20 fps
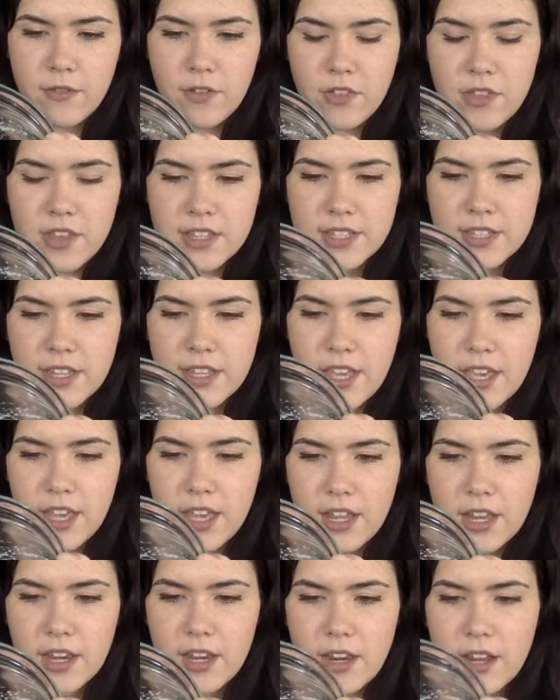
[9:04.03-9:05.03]
for the
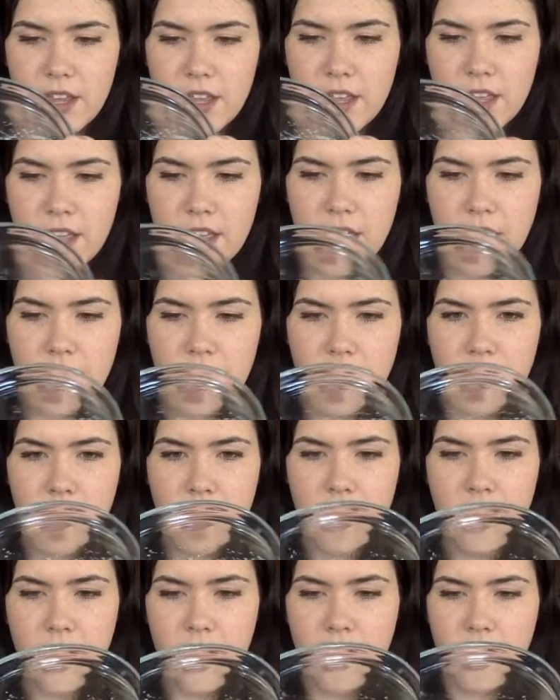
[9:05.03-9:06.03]
skin.
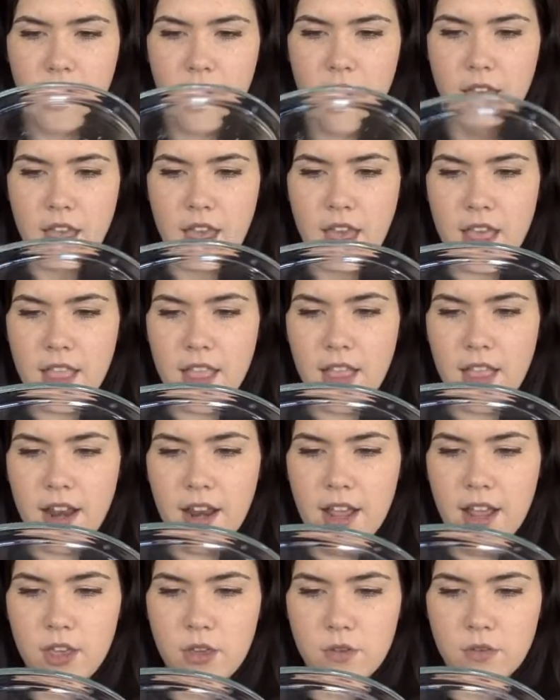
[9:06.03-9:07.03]
And
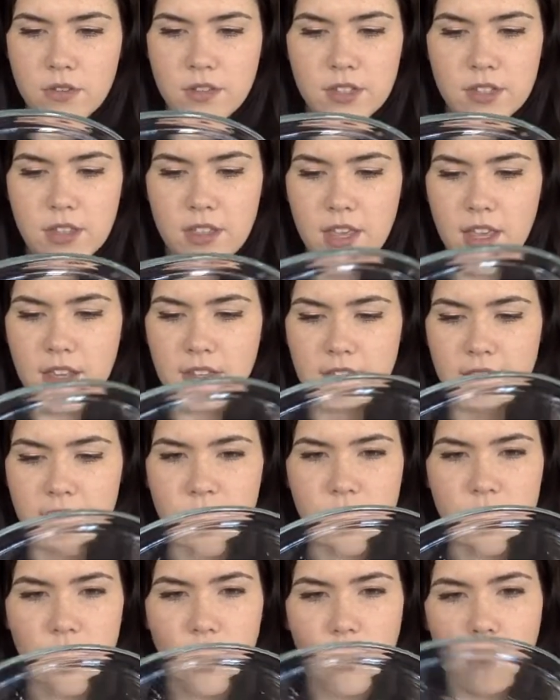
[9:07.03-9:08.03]
then I used the
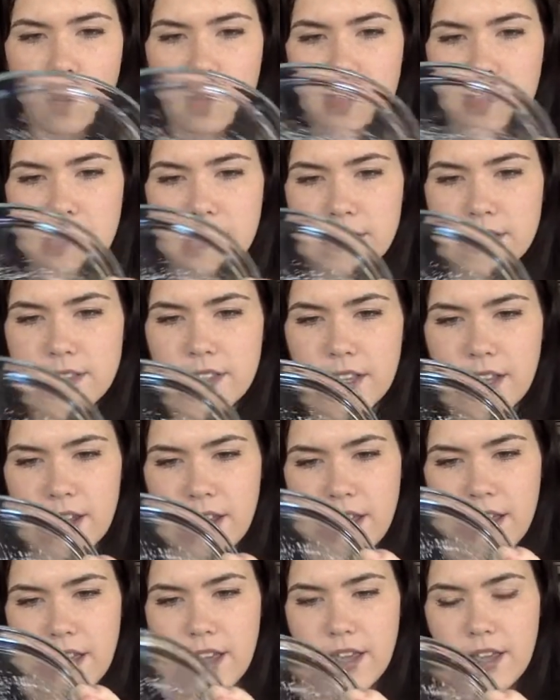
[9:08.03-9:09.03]
essential oils that
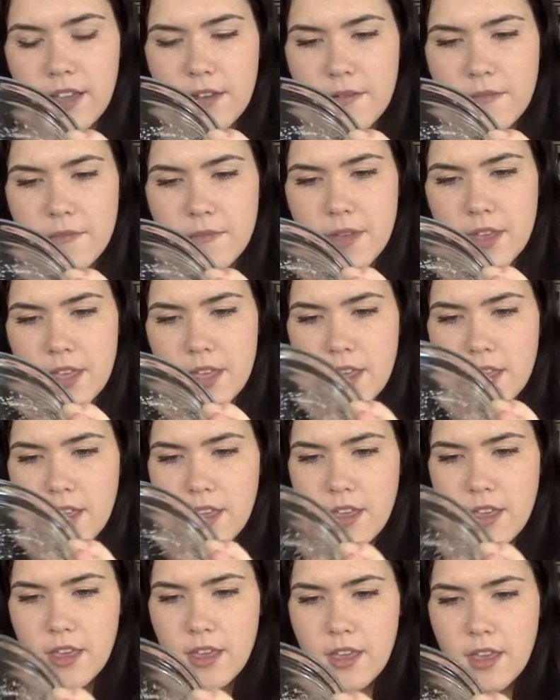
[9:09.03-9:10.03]
I
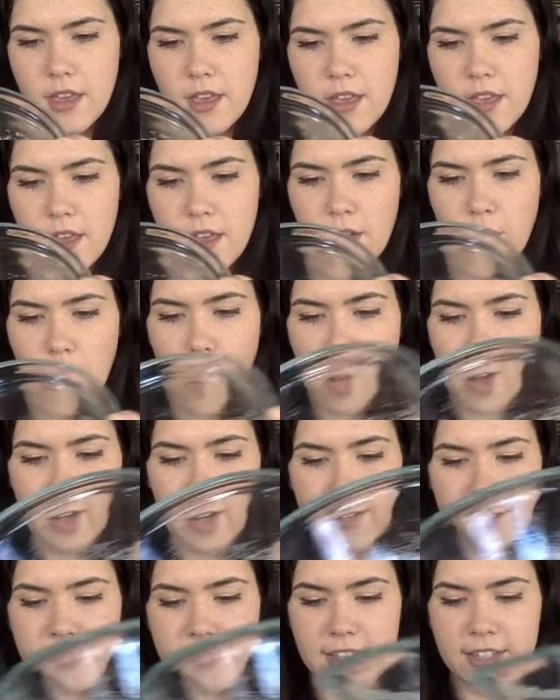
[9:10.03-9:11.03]

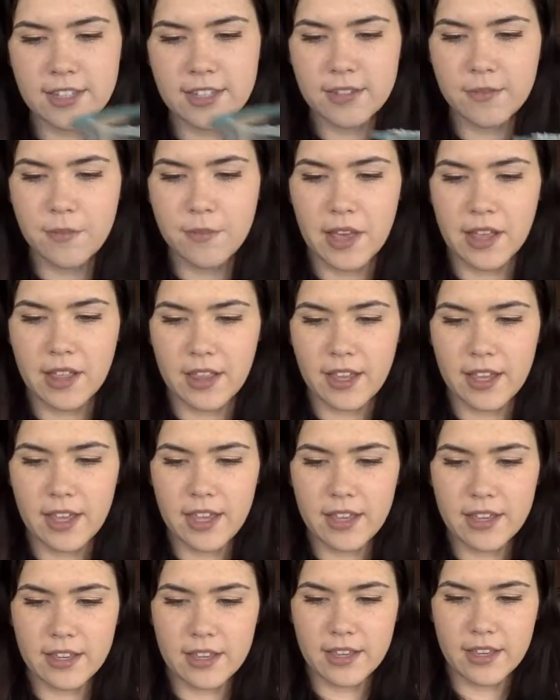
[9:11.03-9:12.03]
wanted it to smell
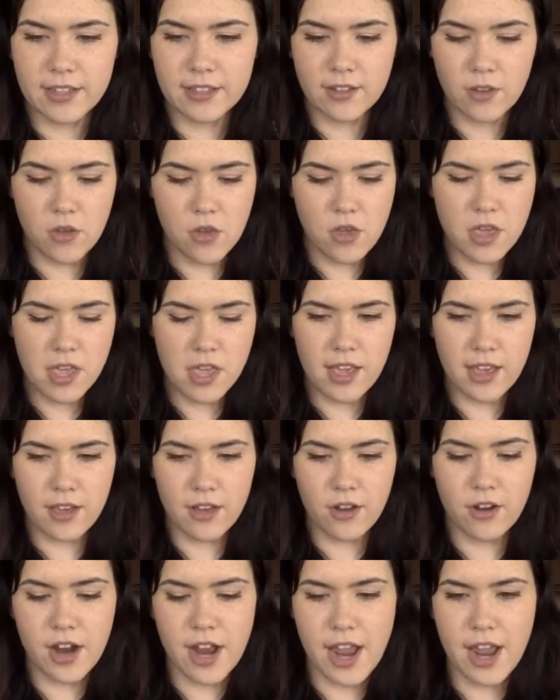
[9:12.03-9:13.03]
like. So you can
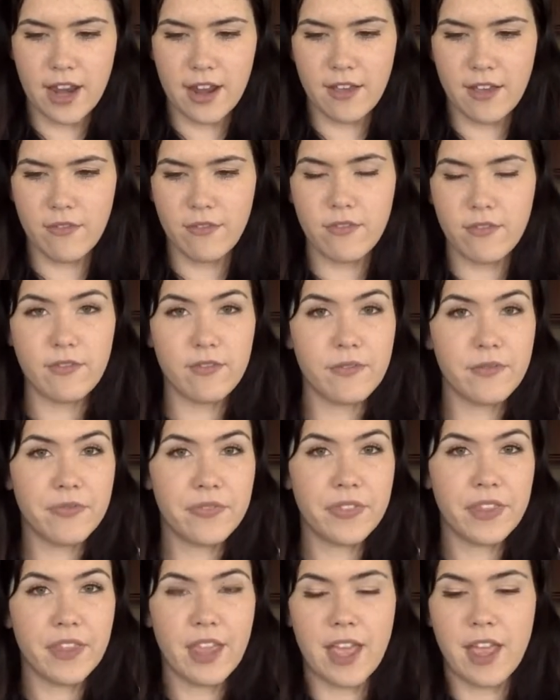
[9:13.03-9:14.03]
get creative
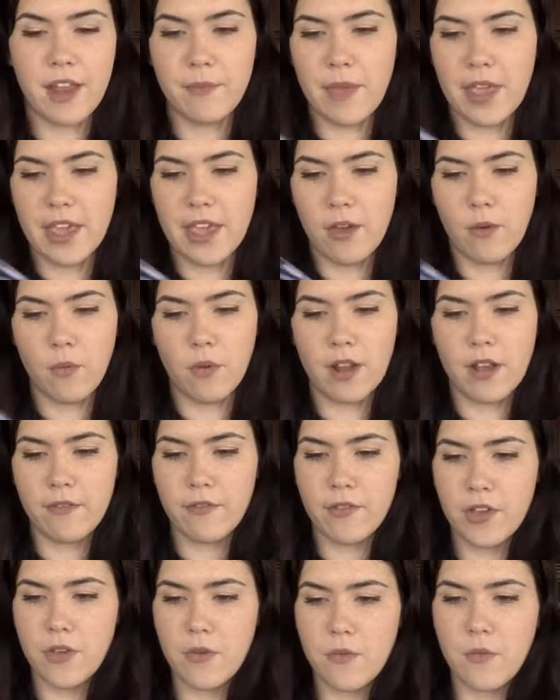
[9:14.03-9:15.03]
and make it
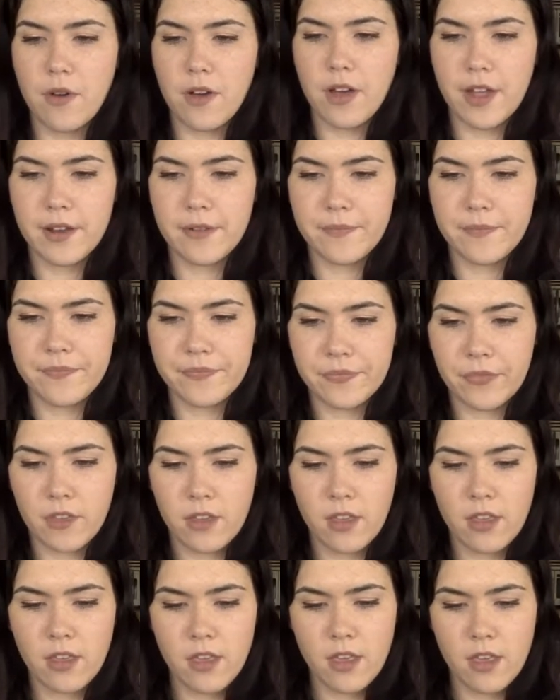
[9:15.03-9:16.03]
whatever you want.
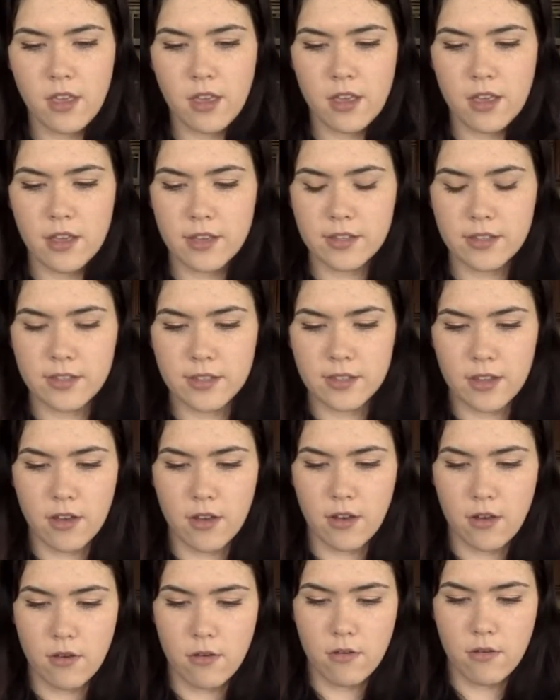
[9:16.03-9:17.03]

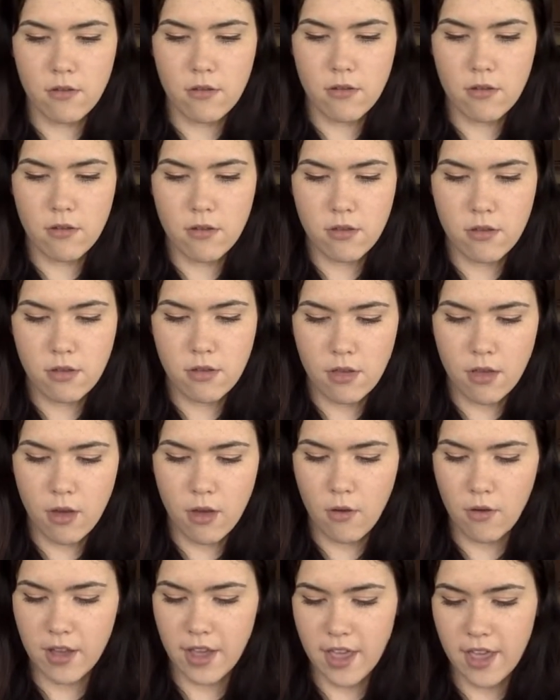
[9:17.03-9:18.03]
So,
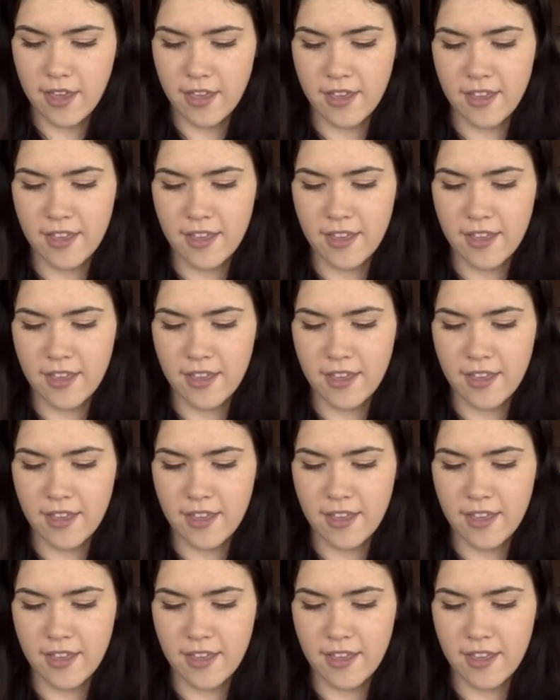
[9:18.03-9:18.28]
okay.